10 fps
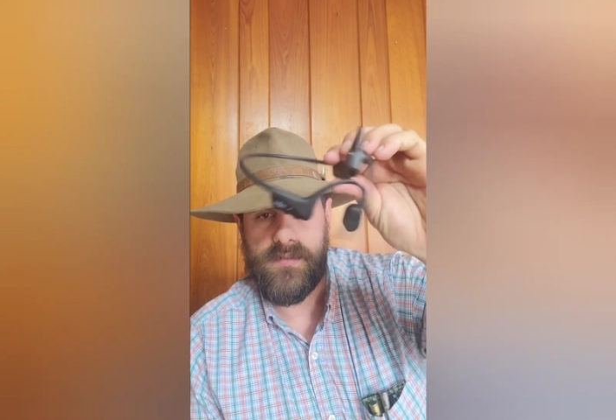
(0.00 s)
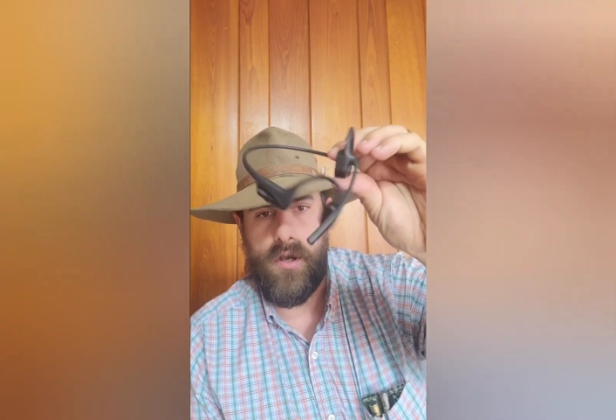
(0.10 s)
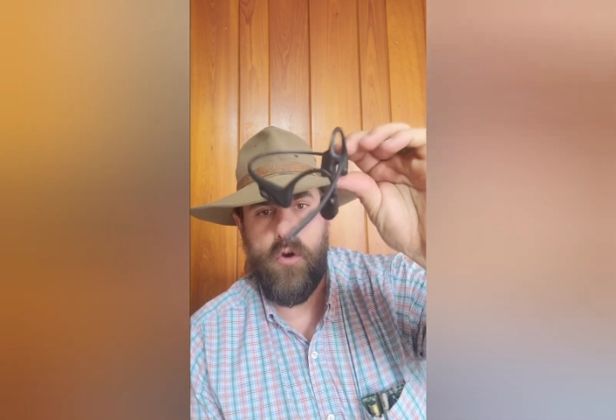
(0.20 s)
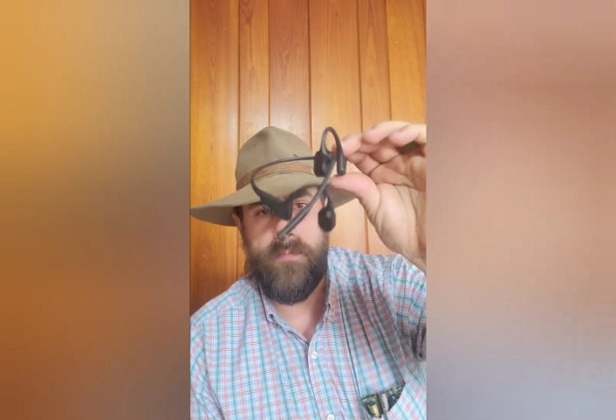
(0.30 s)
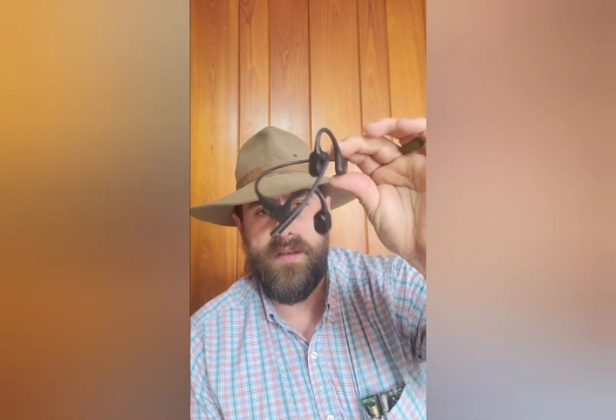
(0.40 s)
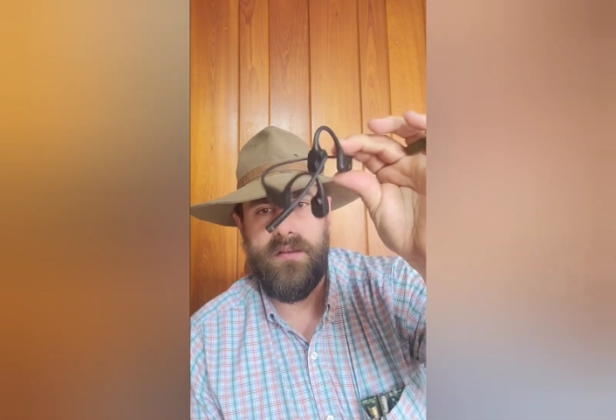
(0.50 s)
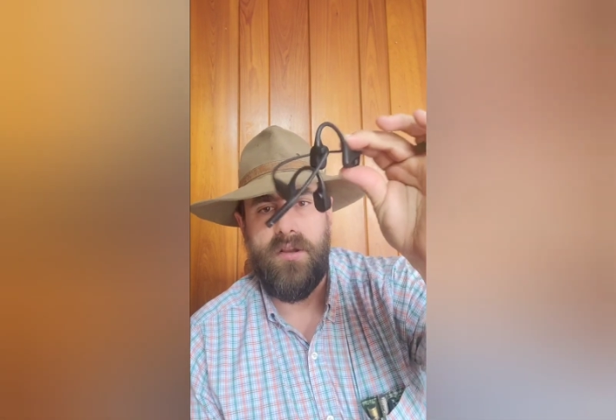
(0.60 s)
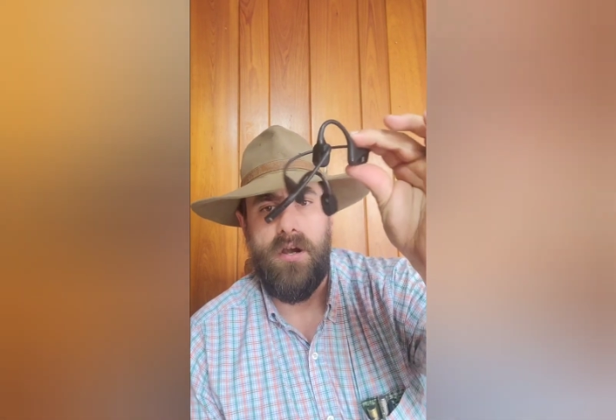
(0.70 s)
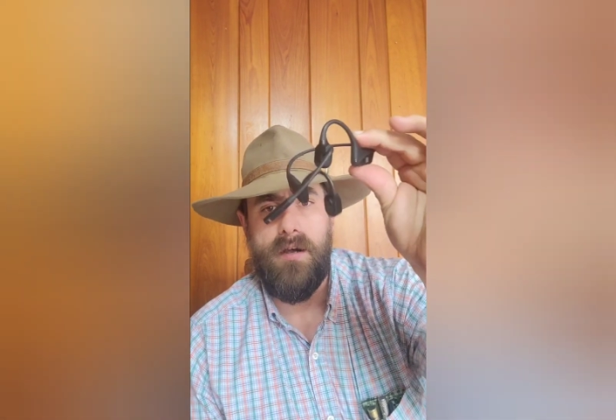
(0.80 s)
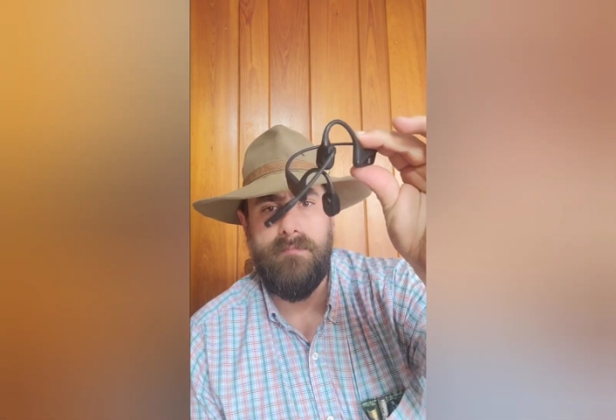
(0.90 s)

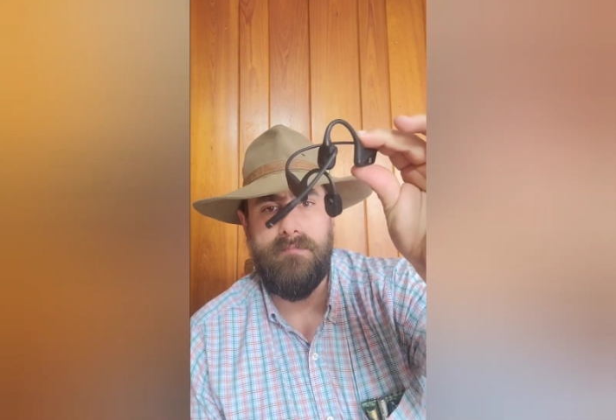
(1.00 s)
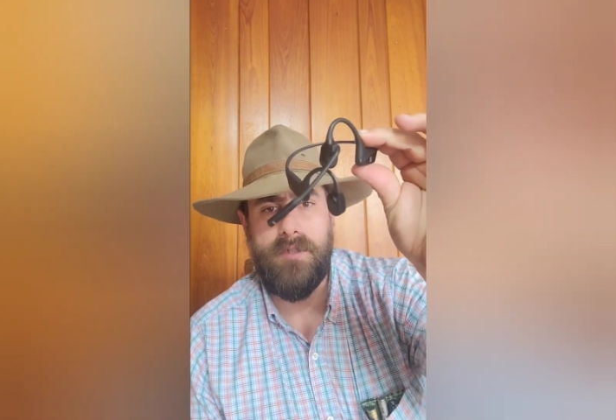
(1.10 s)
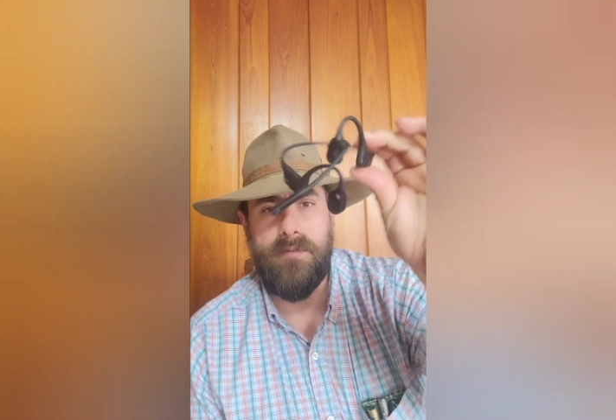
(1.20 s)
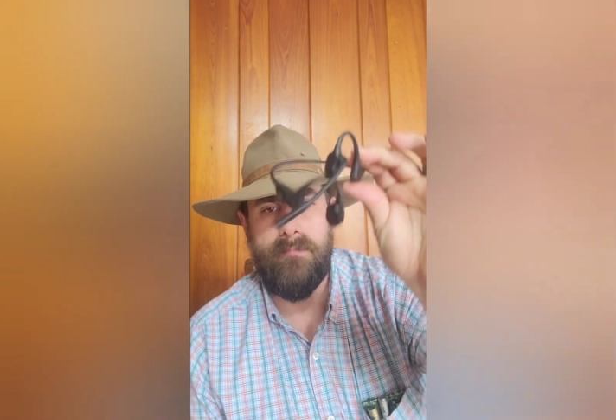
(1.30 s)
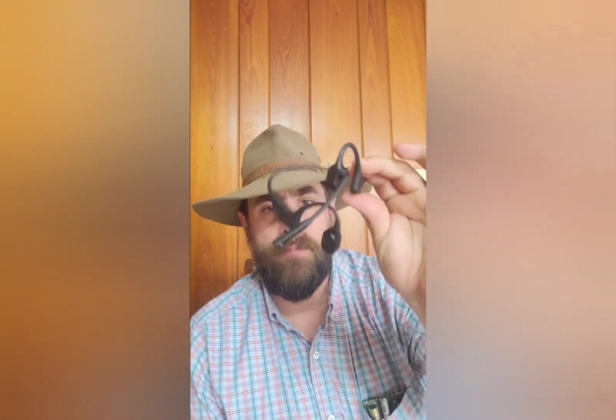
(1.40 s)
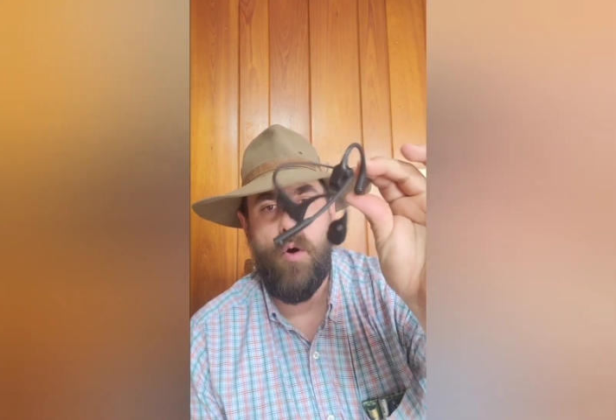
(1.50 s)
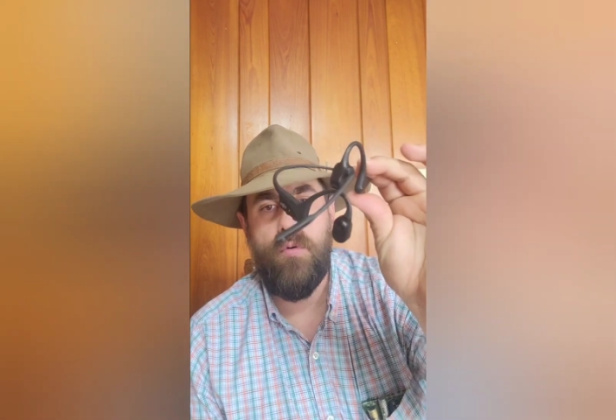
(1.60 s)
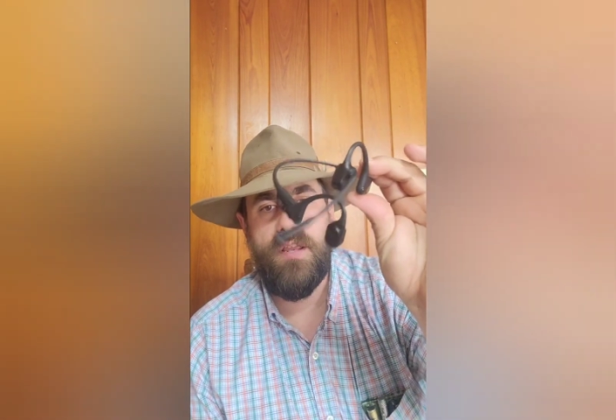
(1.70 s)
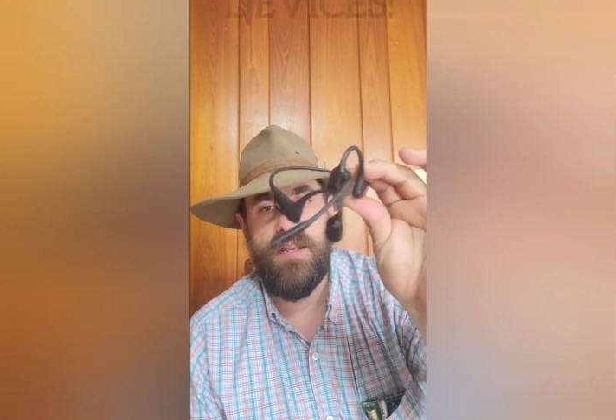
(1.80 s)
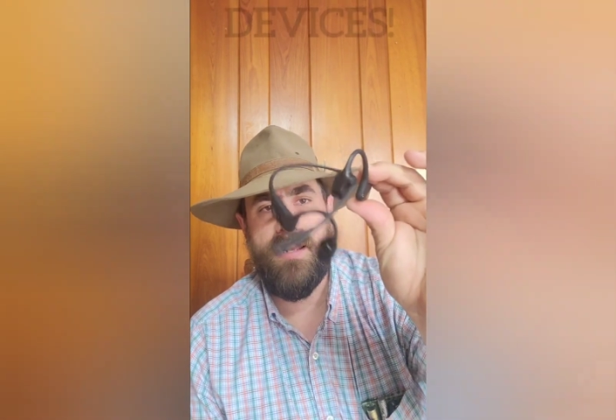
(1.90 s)
OpenComm
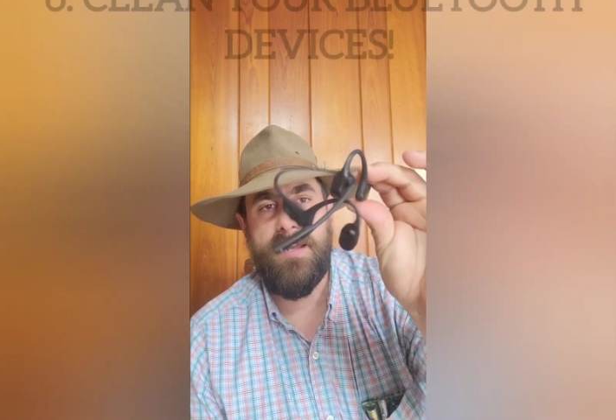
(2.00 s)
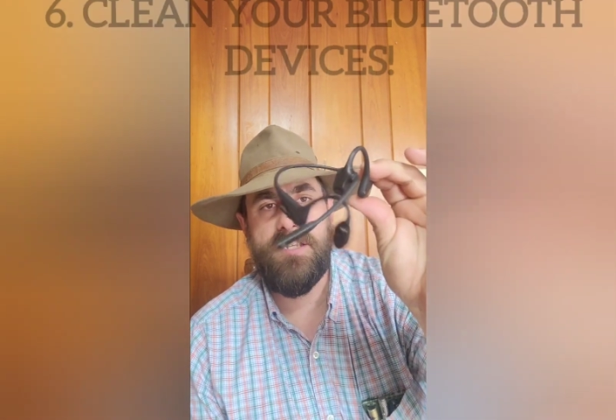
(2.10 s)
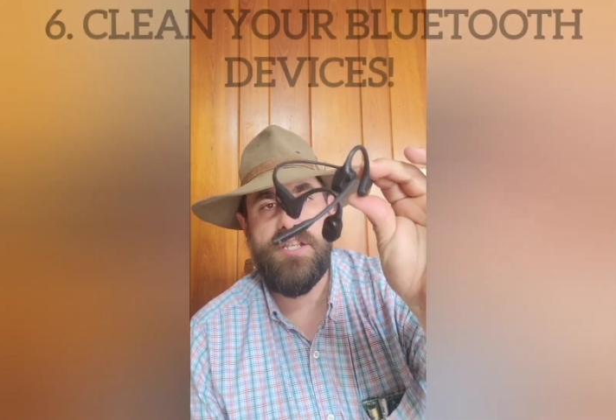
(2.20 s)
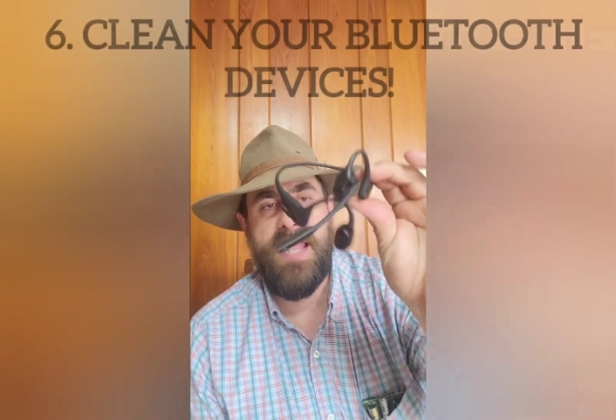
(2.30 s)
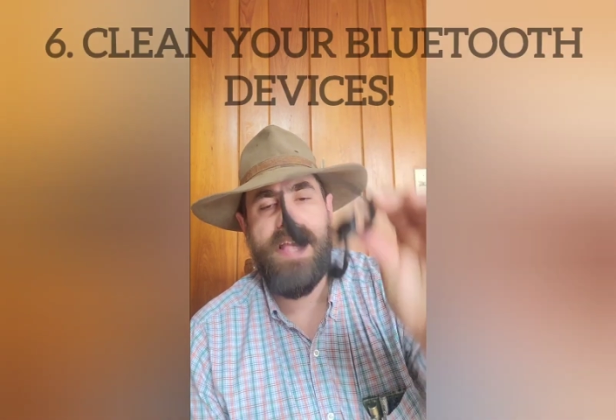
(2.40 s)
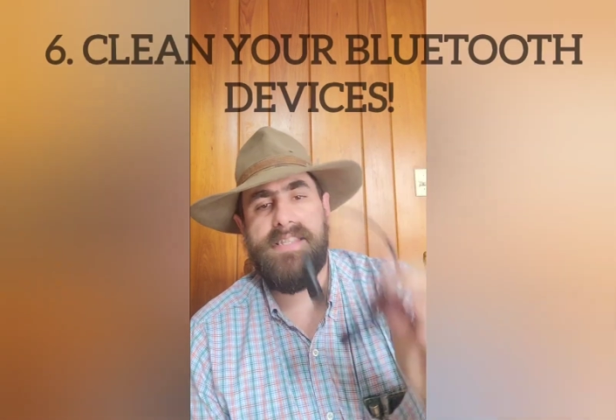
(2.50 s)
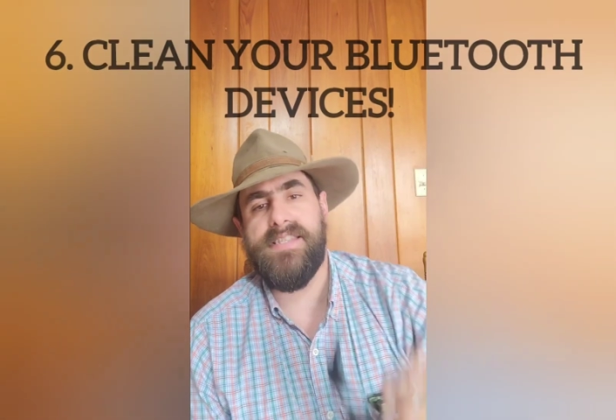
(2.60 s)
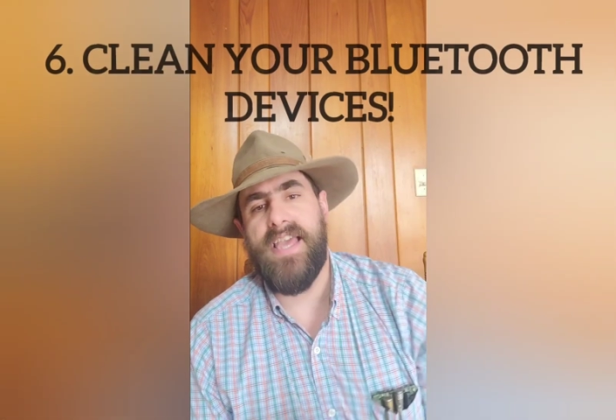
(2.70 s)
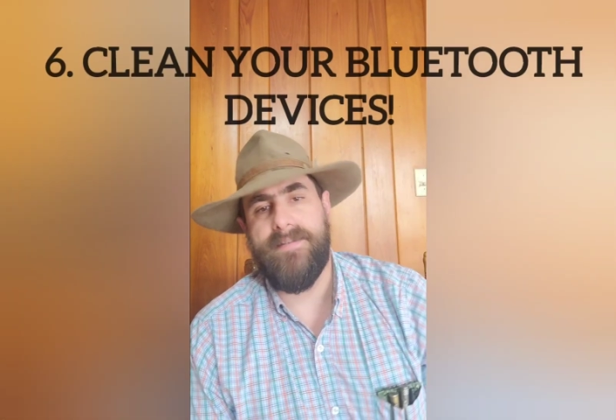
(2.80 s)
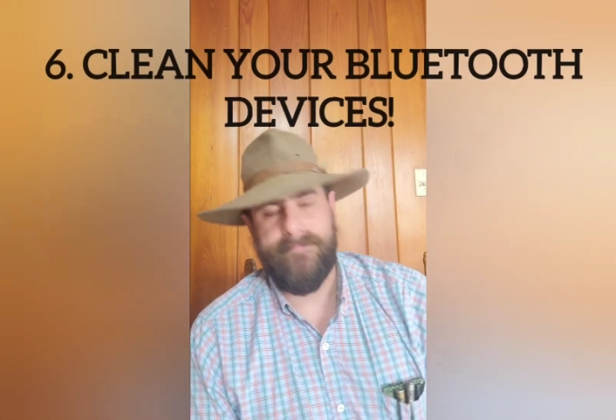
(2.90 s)
bone conduction
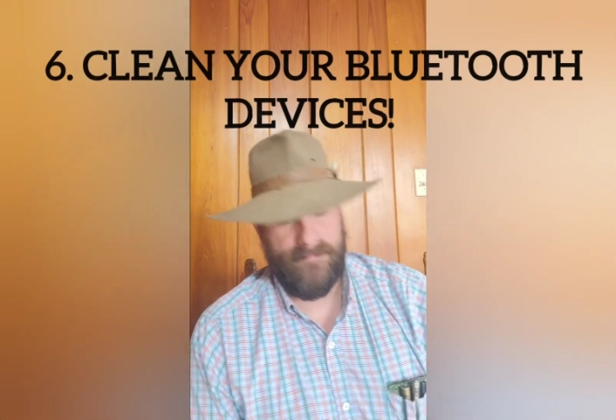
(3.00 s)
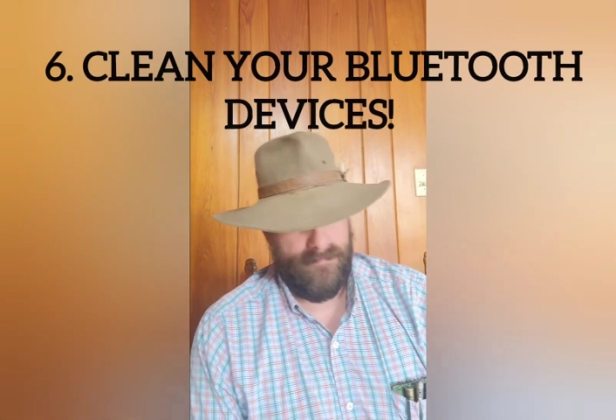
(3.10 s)
headset.